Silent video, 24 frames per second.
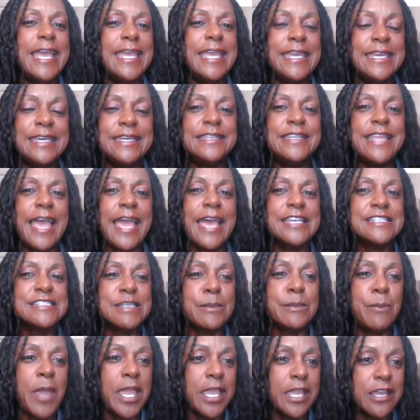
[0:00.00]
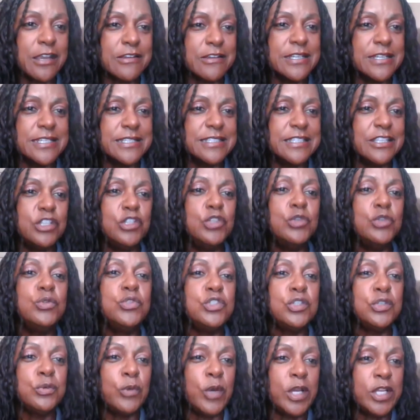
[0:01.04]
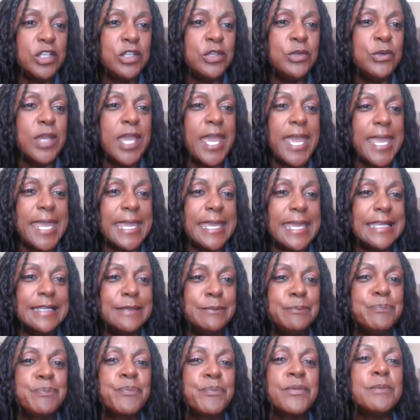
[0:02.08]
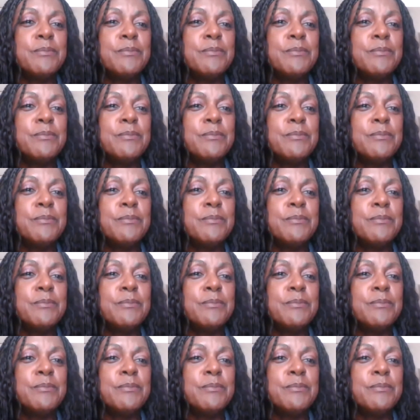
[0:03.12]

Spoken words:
And as a parent, you do what you can.